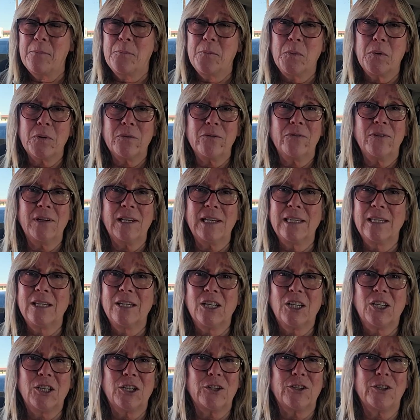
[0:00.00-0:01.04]
perfectly
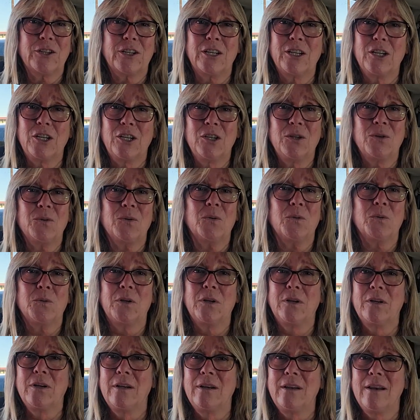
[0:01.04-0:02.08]
good new
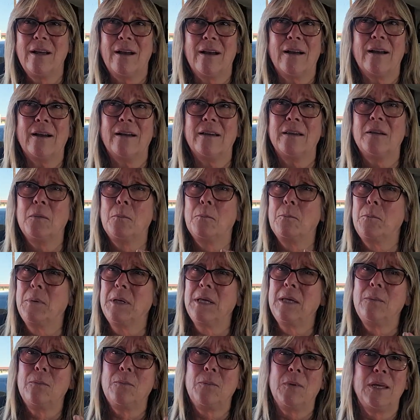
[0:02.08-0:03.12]

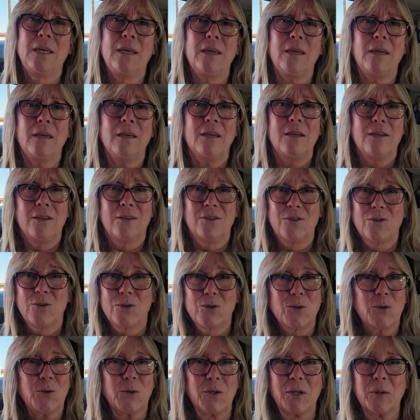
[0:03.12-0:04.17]
9BB
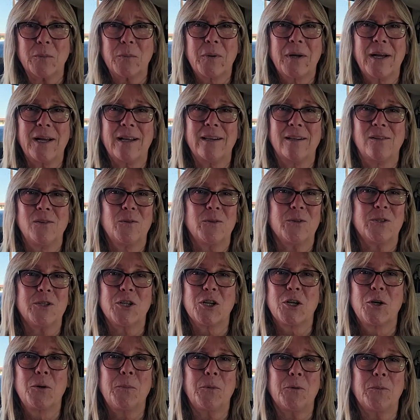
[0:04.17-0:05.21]
solar panel on
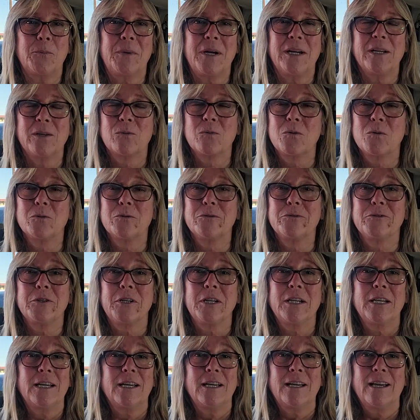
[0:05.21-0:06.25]
top of my roof,
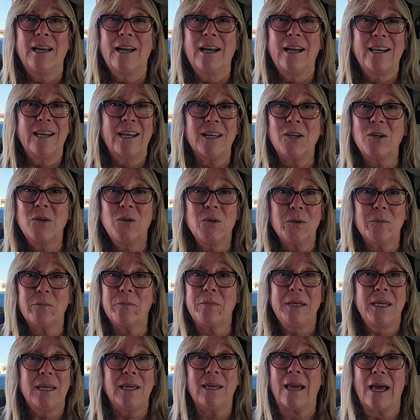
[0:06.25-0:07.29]
and I couldn't
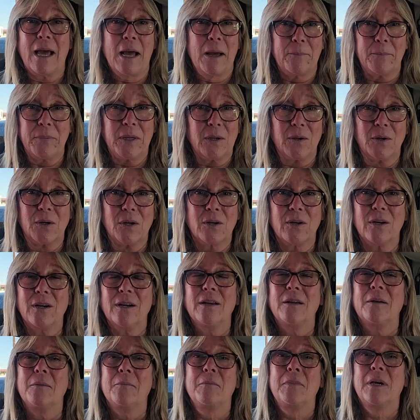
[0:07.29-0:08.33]
be happier.
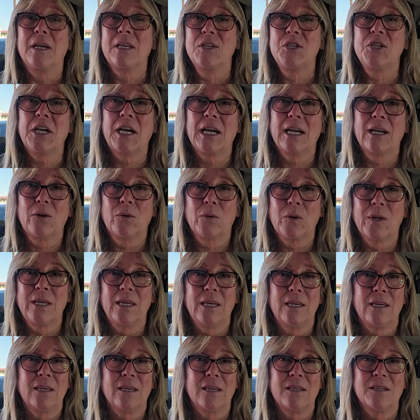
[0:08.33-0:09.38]
My
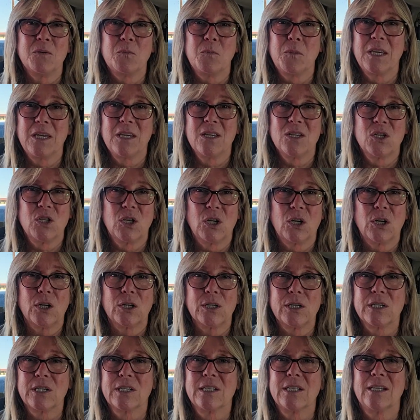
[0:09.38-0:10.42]
Jackery is being
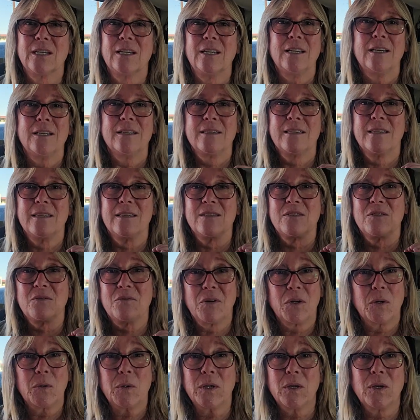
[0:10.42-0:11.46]
charged since
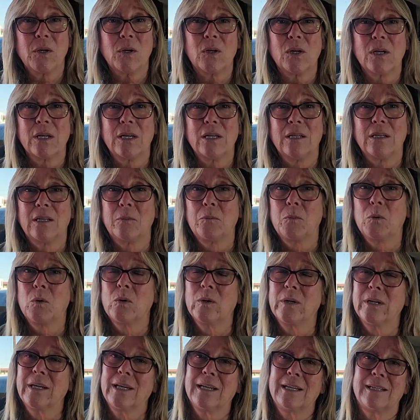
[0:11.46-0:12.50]
very early in the
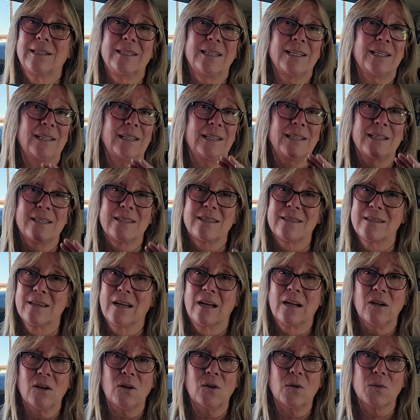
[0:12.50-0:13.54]
morning until the
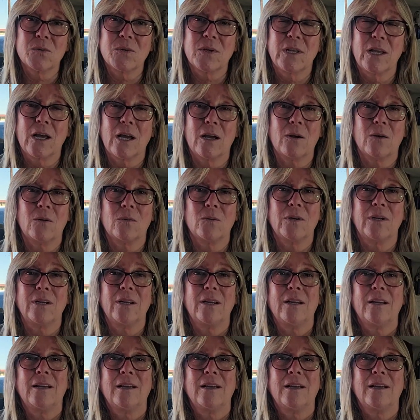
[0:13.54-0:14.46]
sun goes down,